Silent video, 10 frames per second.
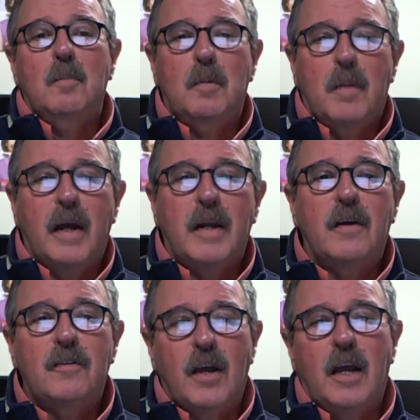but mine,
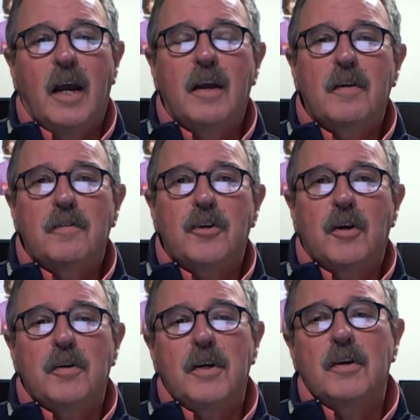as I, I have
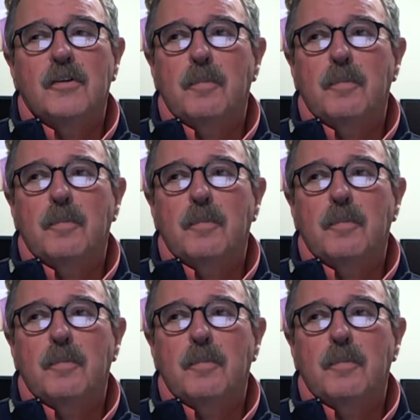shown here,